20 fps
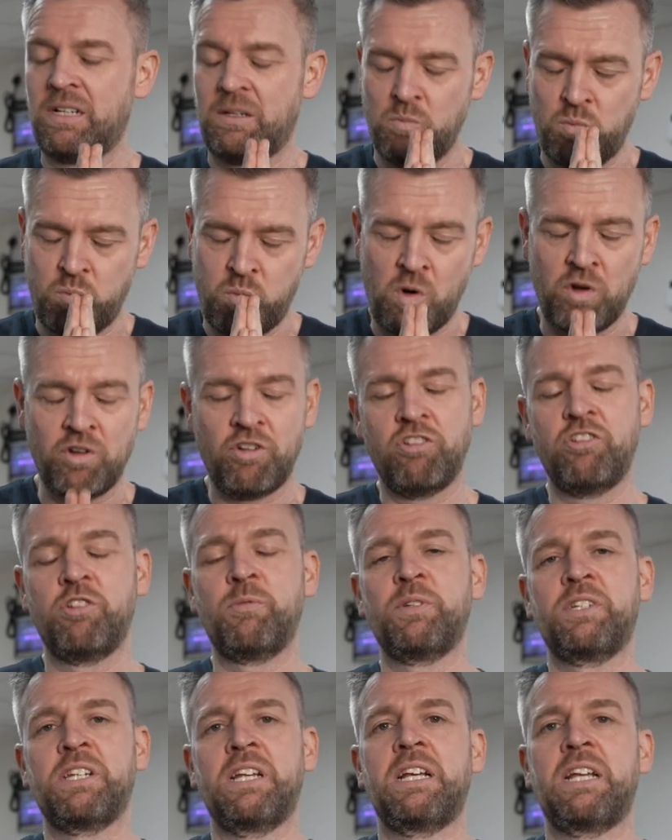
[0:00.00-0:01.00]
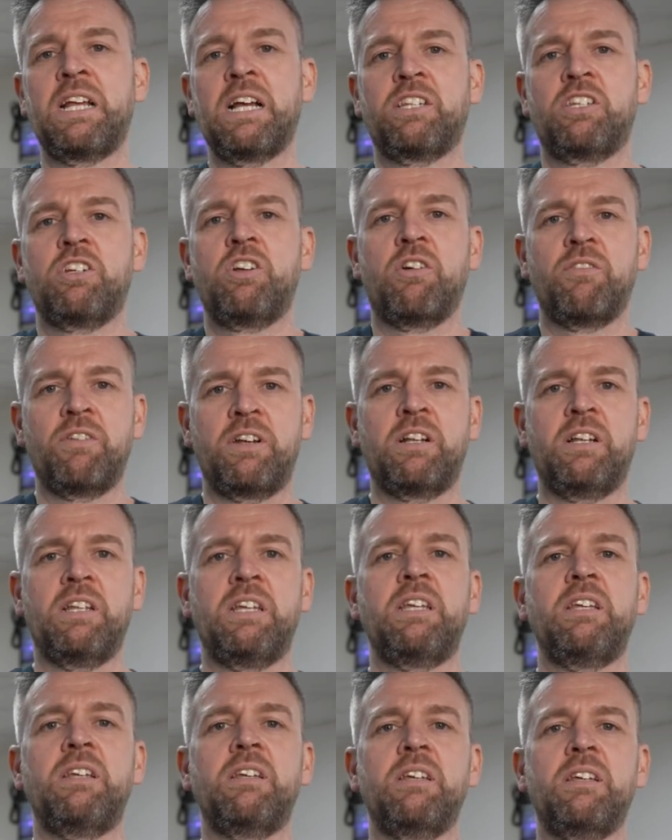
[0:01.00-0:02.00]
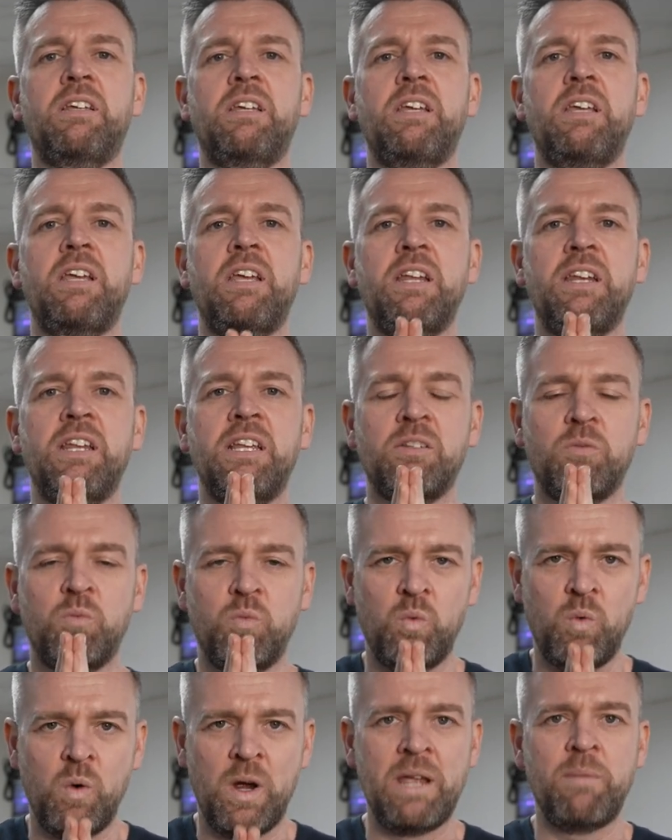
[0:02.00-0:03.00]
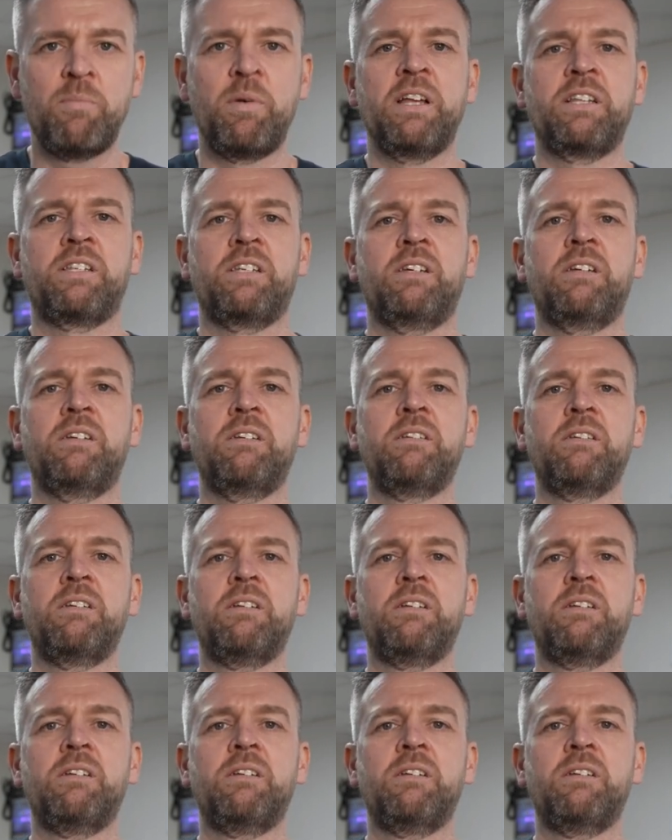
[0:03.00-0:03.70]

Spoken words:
100% categorically, it is way better,